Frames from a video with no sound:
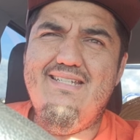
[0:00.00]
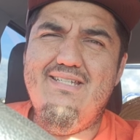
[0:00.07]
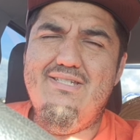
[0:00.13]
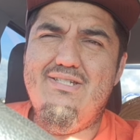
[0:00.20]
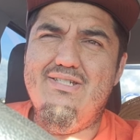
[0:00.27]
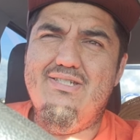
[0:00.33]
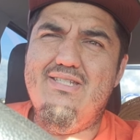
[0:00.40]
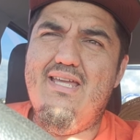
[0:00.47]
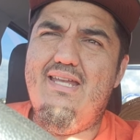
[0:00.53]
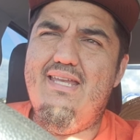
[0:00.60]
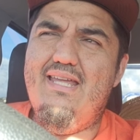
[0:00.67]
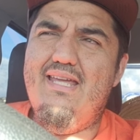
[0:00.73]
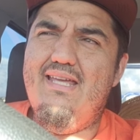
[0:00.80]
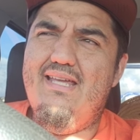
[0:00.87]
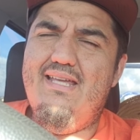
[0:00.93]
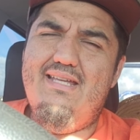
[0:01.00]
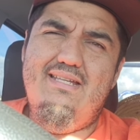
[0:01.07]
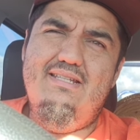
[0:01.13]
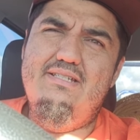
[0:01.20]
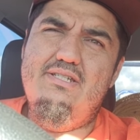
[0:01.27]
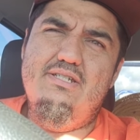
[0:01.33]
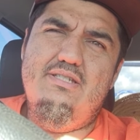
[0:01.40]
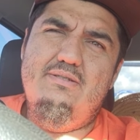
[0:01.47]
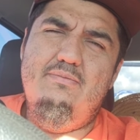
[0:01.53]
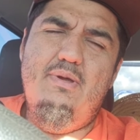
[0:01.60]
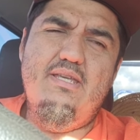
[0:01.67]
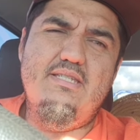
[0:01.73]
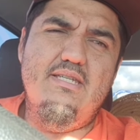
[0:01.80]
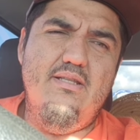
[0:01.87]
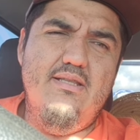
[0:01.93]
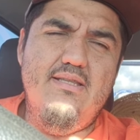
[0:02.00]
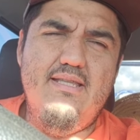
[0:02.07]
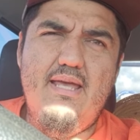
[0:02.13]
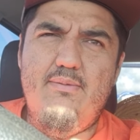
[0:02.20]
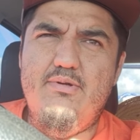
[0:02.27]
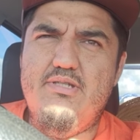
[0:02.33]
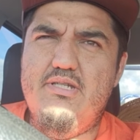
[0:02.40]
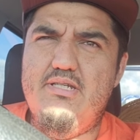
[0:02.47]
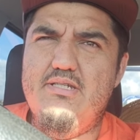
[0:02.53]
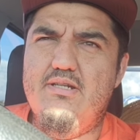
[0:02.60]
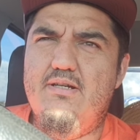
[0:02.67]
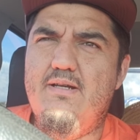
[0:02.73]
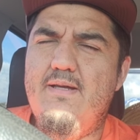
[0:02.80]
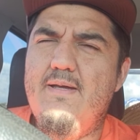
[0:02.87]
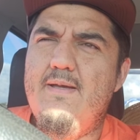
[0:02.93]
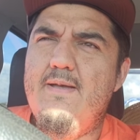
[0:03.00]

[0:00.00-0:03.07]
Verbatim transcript: It's just that it just makes it that much easier.